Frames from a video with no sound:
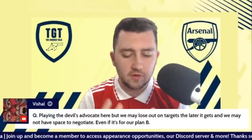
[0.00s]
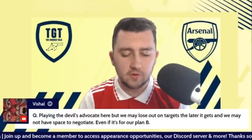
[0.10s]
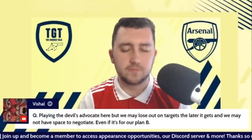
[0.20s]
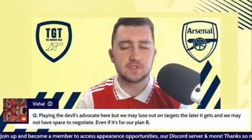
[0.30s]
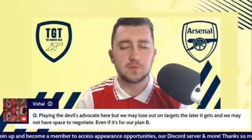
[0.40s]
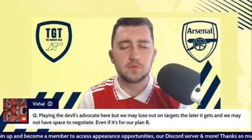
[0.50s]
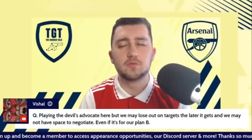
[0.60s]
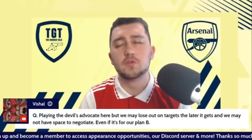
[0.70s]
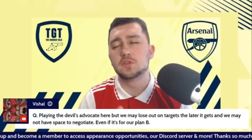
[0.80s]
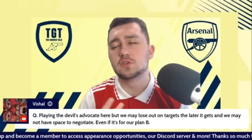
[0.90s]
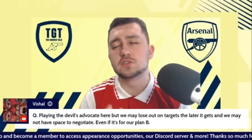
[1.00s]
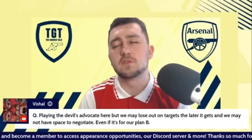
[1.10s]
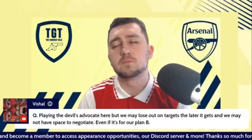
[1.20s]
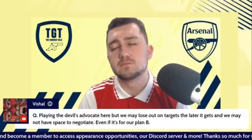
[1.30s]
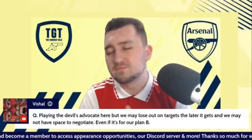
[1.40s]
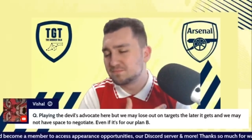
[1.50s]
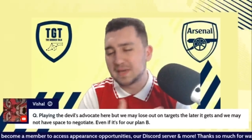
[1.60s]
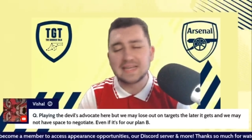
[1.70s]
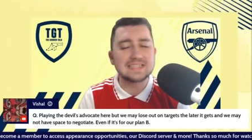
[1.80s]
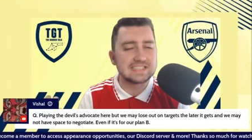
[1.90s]
obviously with all the news that
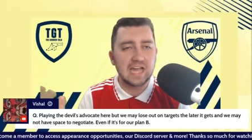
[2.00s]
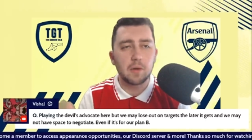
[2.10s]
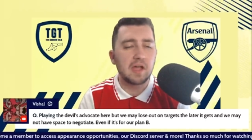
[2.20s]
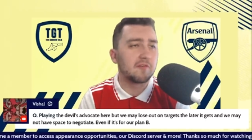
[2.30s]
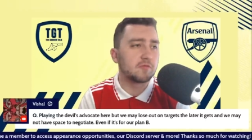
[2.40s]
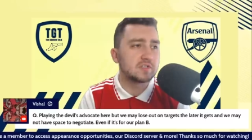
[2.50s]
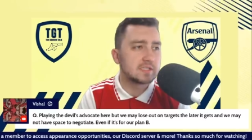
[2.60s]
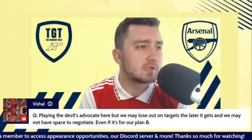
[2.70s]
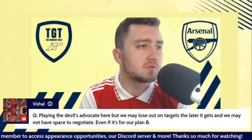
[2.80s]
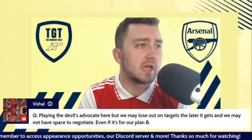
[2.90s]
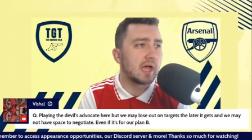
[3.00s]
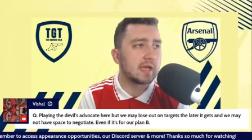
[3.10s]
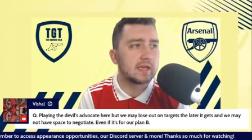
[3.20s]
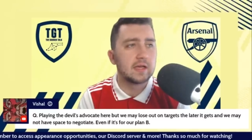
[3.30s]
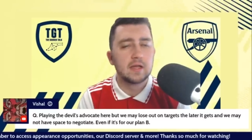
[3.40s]
bleats out every single day